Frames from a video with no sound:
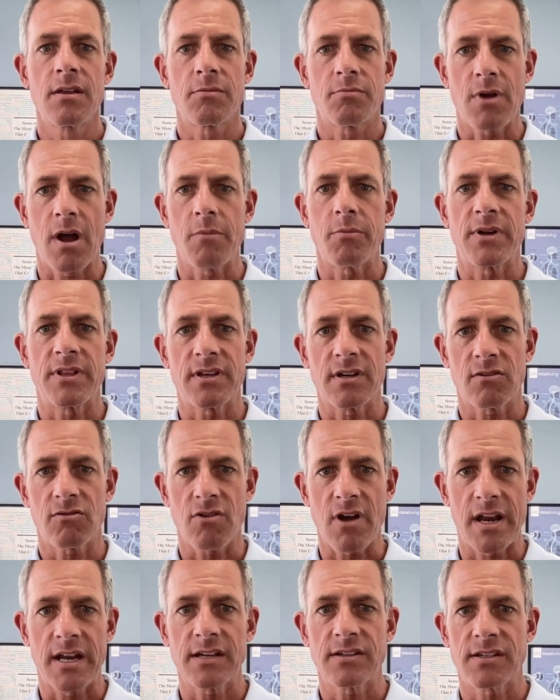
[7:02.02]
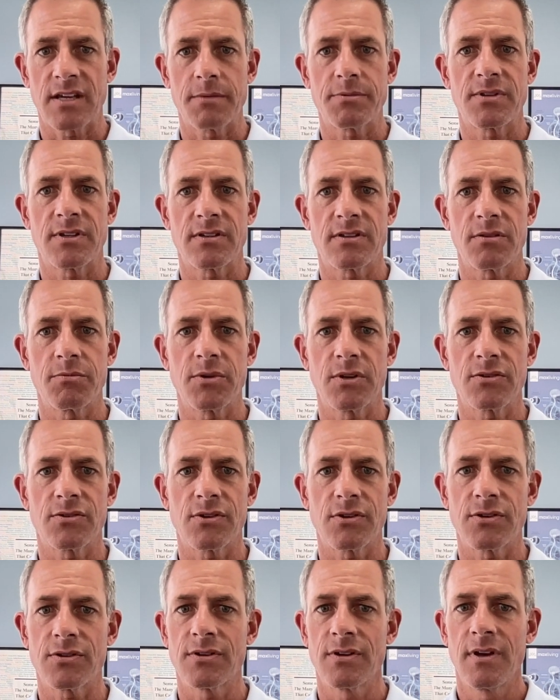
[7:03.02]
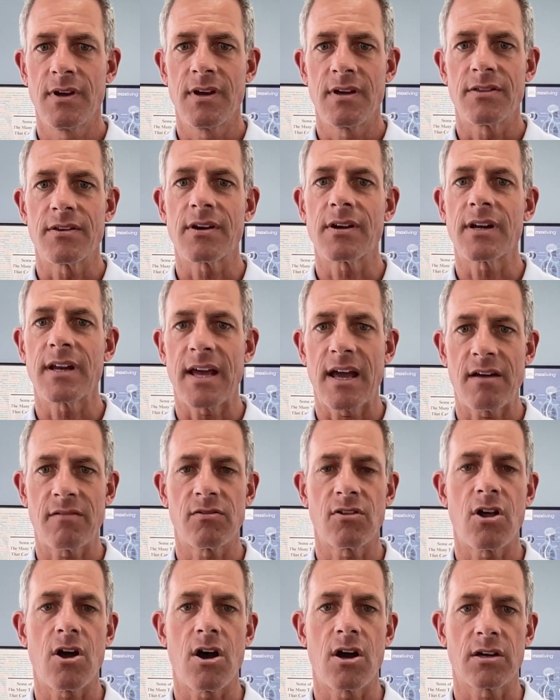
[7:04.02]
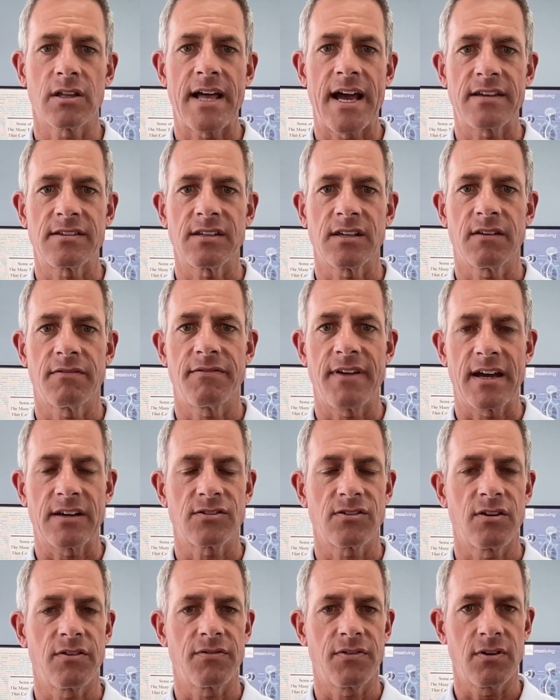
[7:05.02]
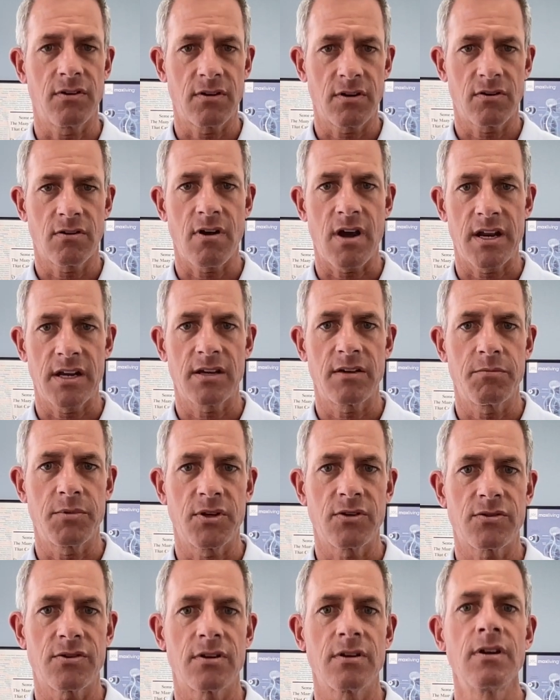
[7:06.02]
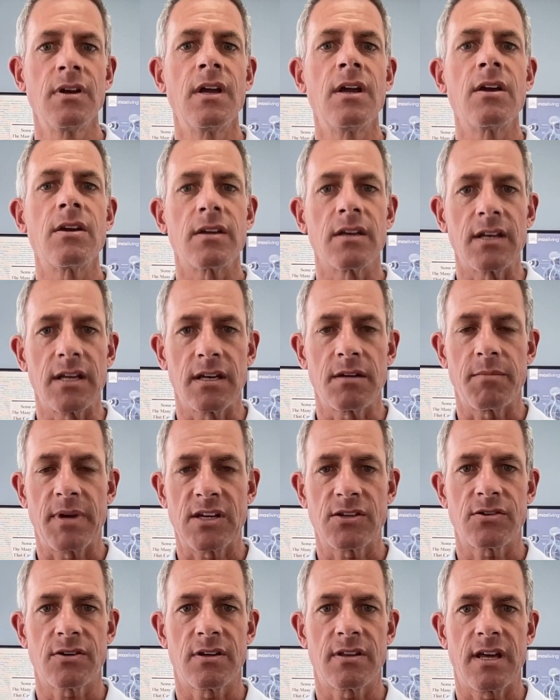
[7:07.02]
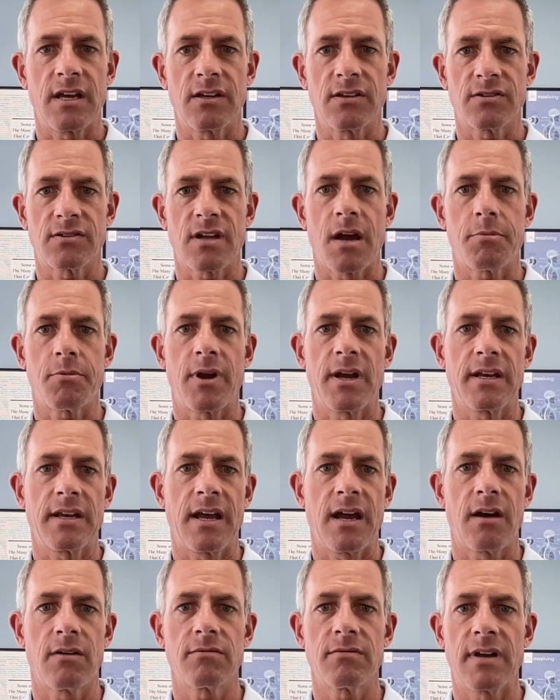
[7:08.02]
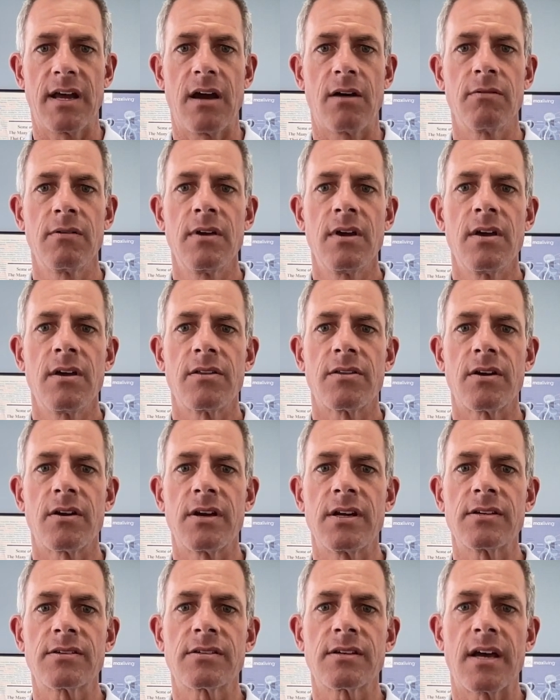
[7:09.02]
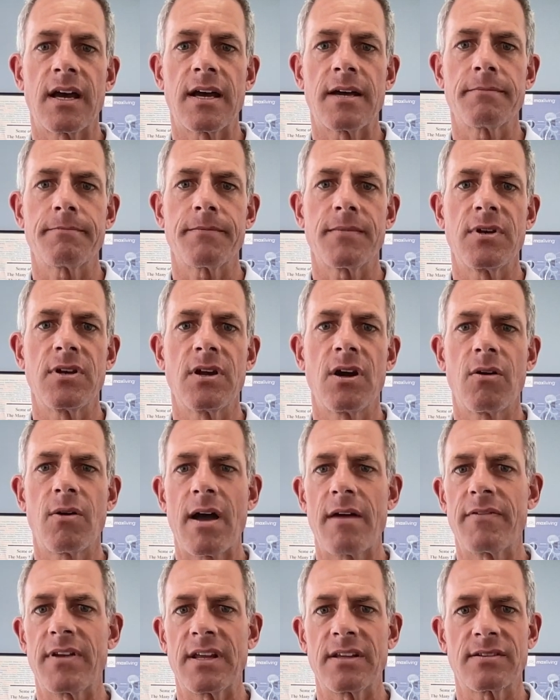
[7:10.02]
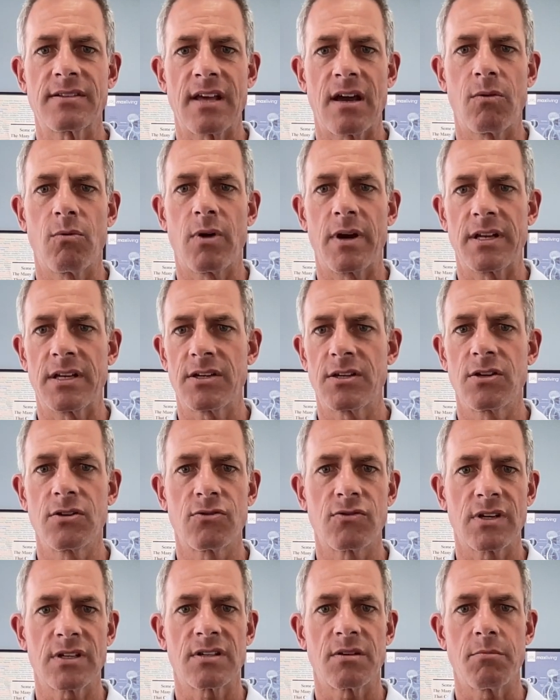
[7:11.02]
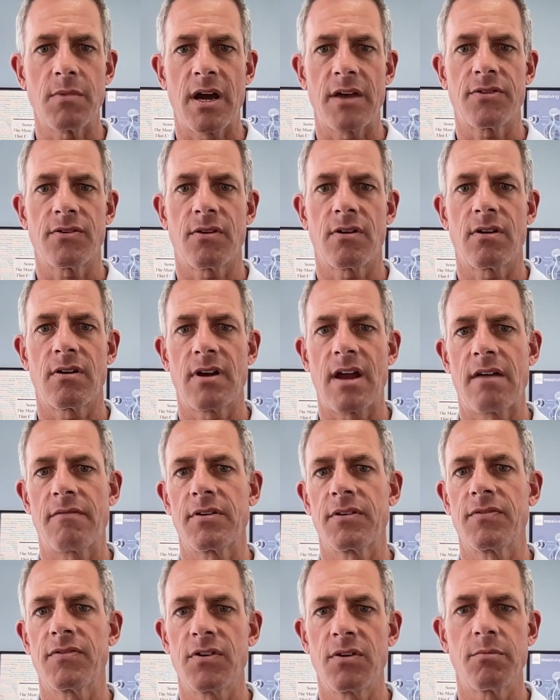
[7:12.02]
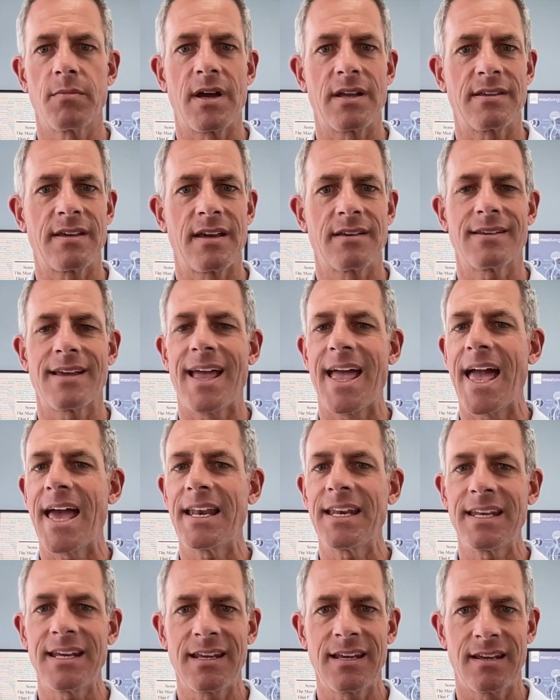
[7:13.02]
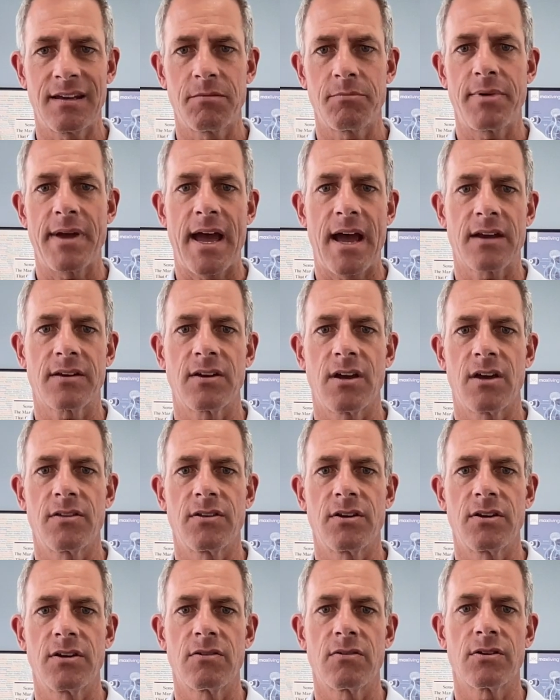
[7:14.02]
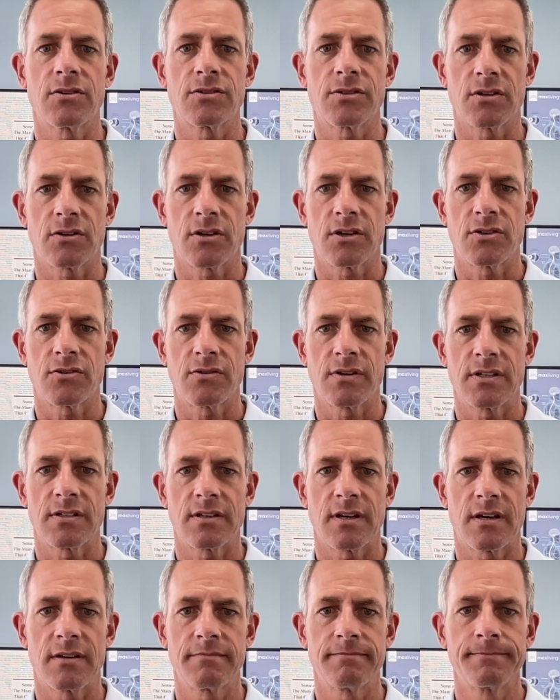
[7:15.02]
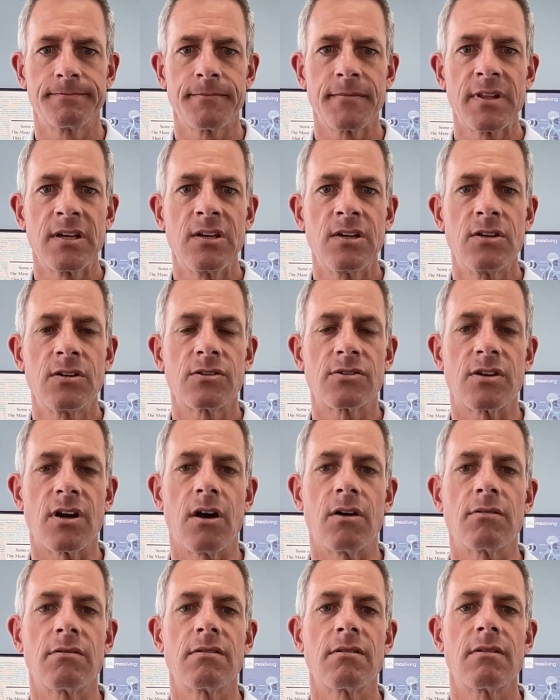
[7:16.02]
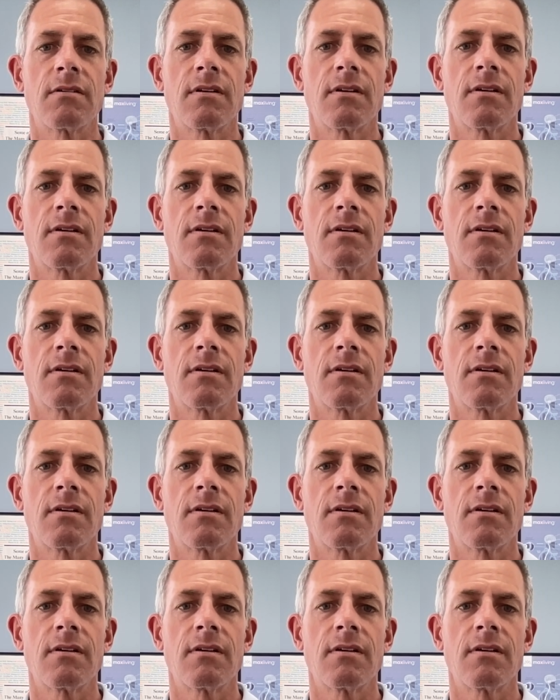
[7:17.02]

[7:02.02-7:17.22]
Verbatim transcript: The problem with the chronic substance abusers they're going to have long lasting effects. So if you're a chronic abuser, you need to make sure that you stop right now. Now, there is um, no evidence that one to two drinks a month or every few months has any impact on the neural circuitries there. So